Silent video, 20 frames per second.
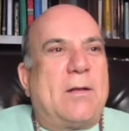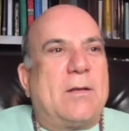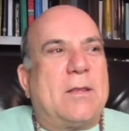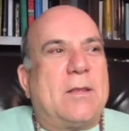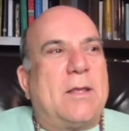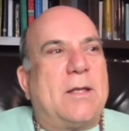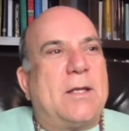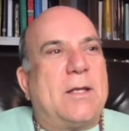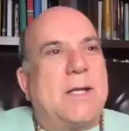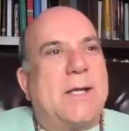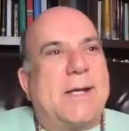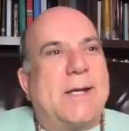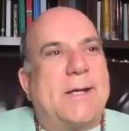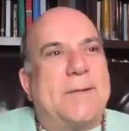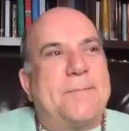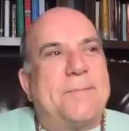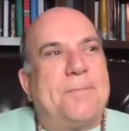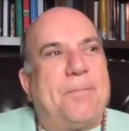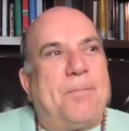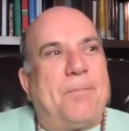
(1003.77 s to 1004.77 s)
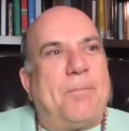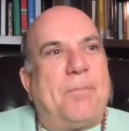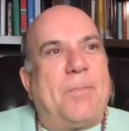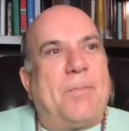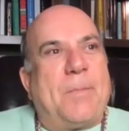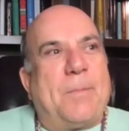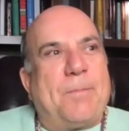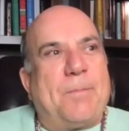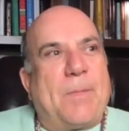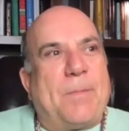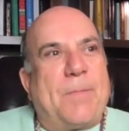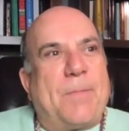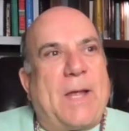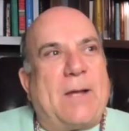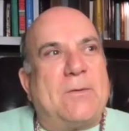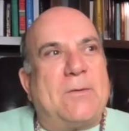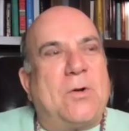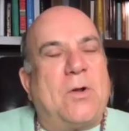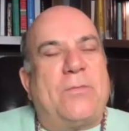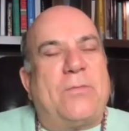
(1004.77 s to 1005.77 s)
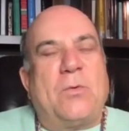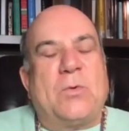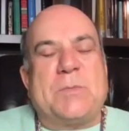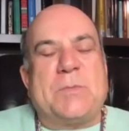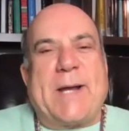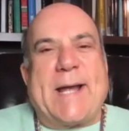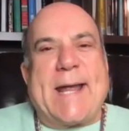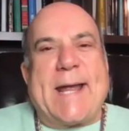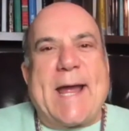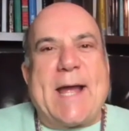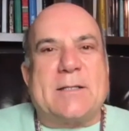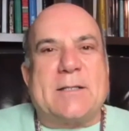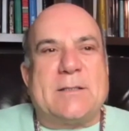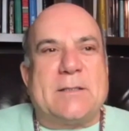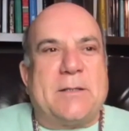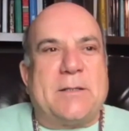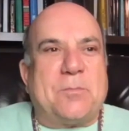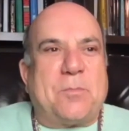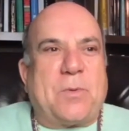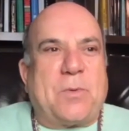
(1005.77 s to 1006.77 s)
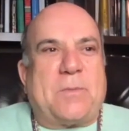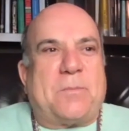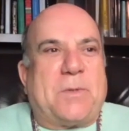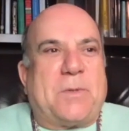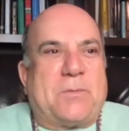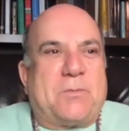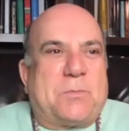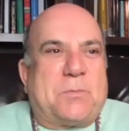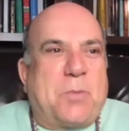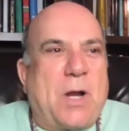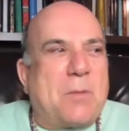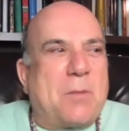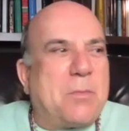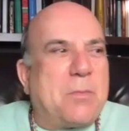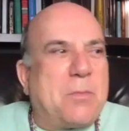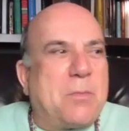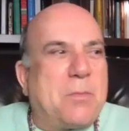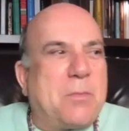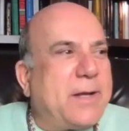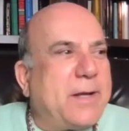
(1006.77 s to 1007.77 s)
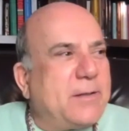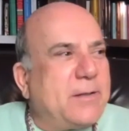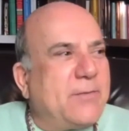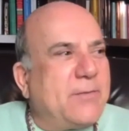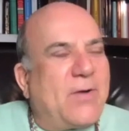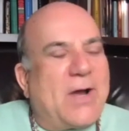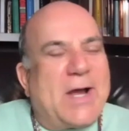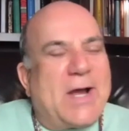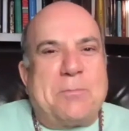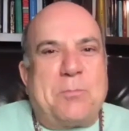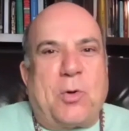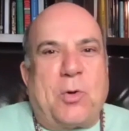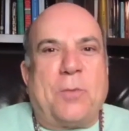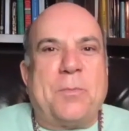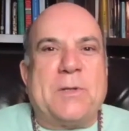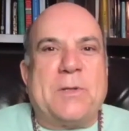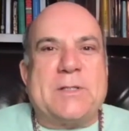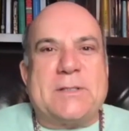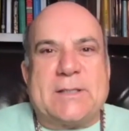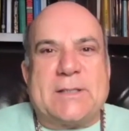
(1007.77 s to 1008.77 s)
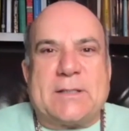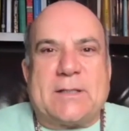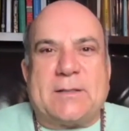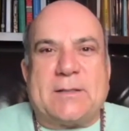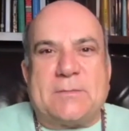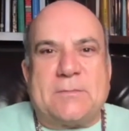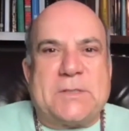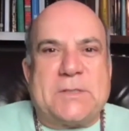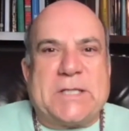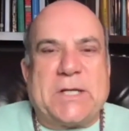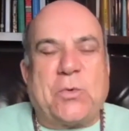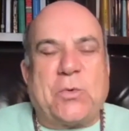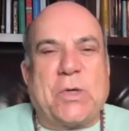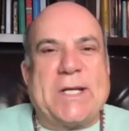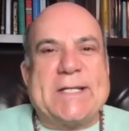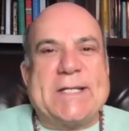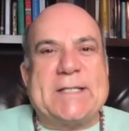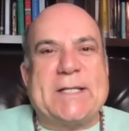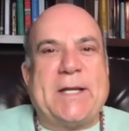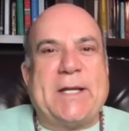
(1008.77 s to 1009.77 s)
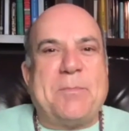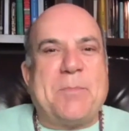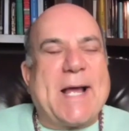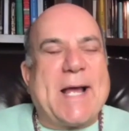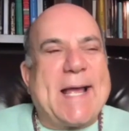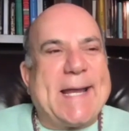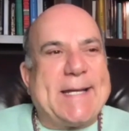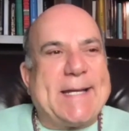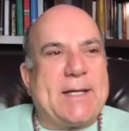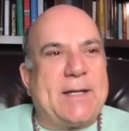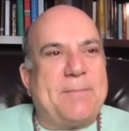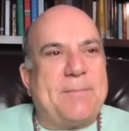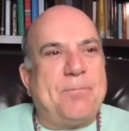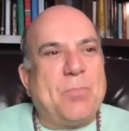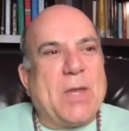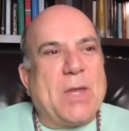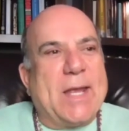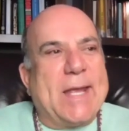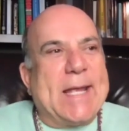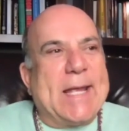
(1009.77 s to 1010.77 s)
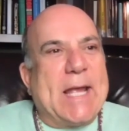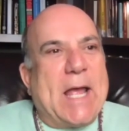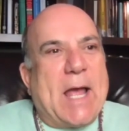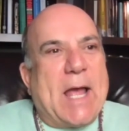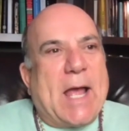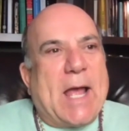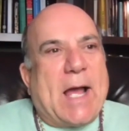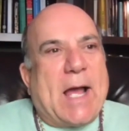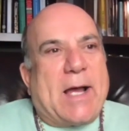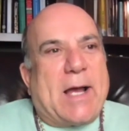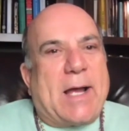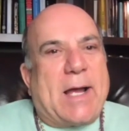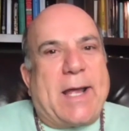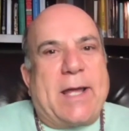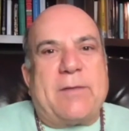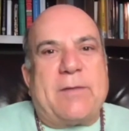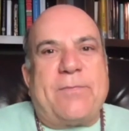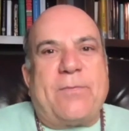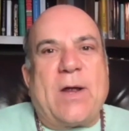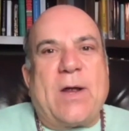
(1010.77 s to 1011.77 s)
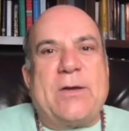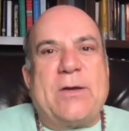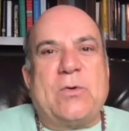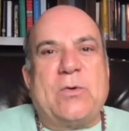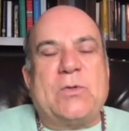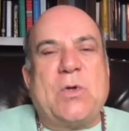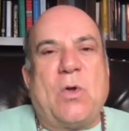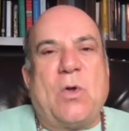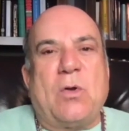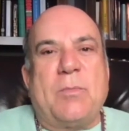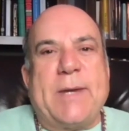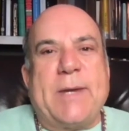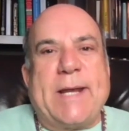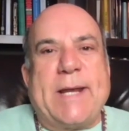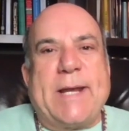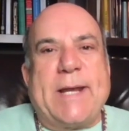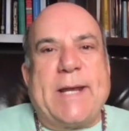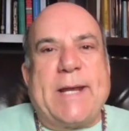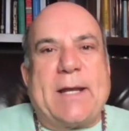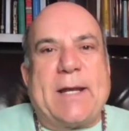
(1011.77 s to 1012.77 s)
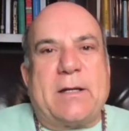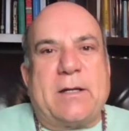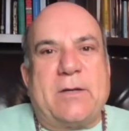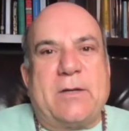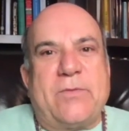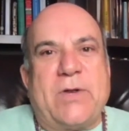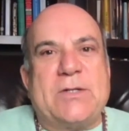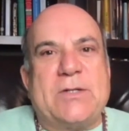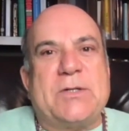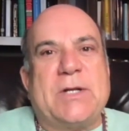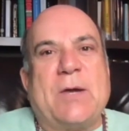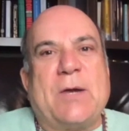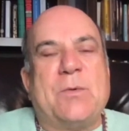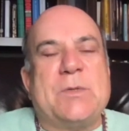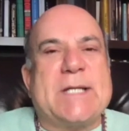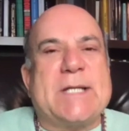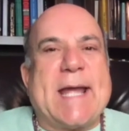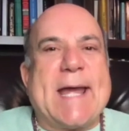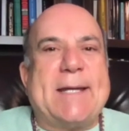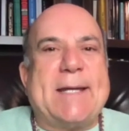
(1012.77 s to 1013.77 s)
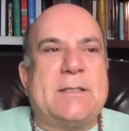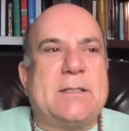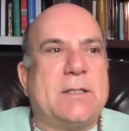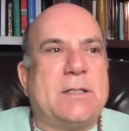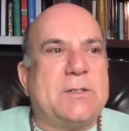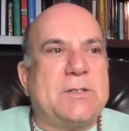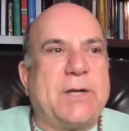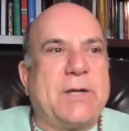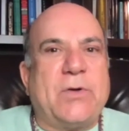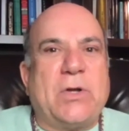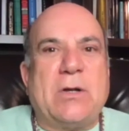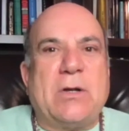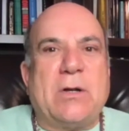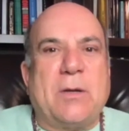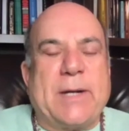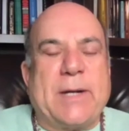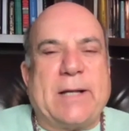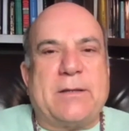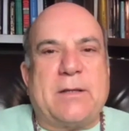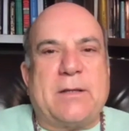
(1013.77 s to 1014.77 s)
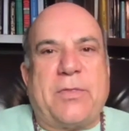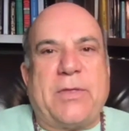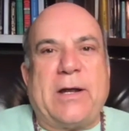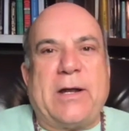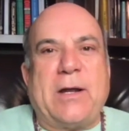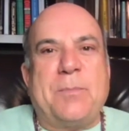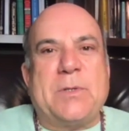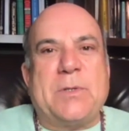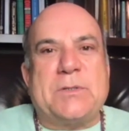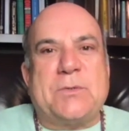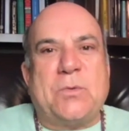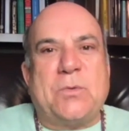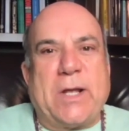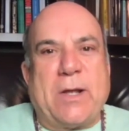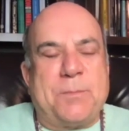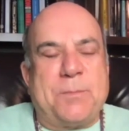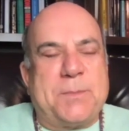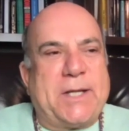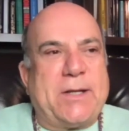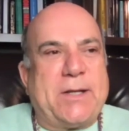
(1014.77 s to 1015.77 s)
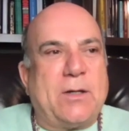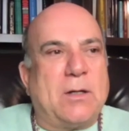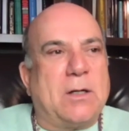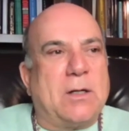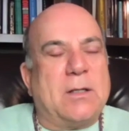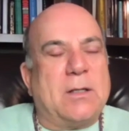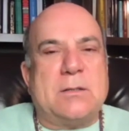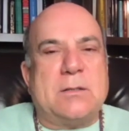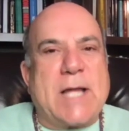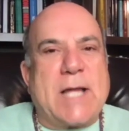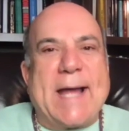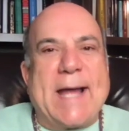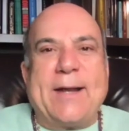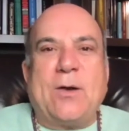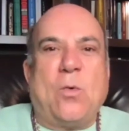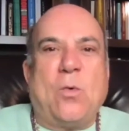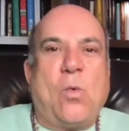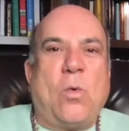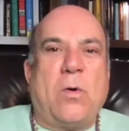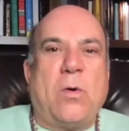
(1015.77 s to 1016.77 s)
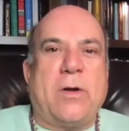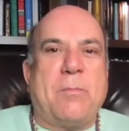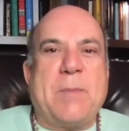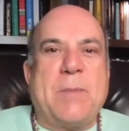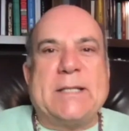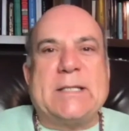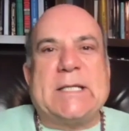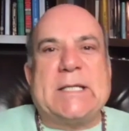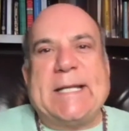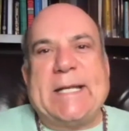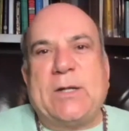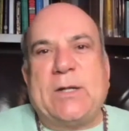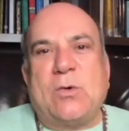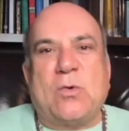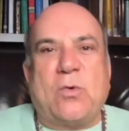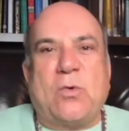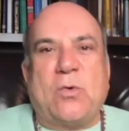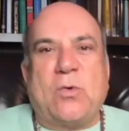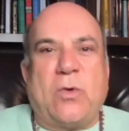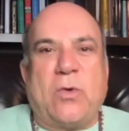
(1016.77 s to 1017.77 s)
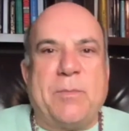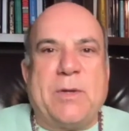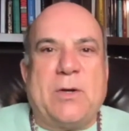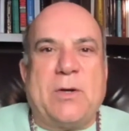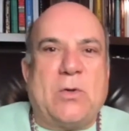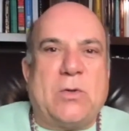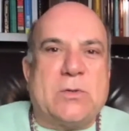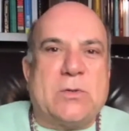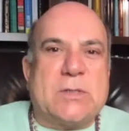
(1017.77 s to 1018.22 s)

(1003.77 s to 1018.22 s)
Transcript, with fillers: I don't know if it was by accident, but it was probably a divine purpose and synchronicity behind it. I had a friend who told me at a convention I was at, he said, "Did you ever hear about the therapist who helped heal an entire ward of mentally ill criminals